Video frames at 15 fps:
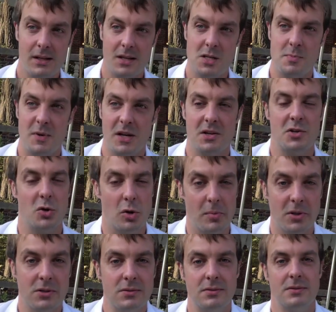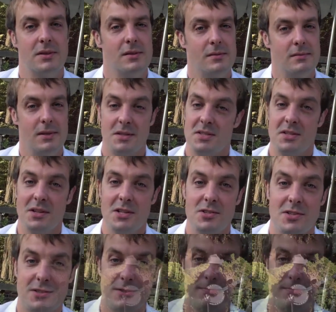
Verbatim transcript: is beyond doable. It's delicious.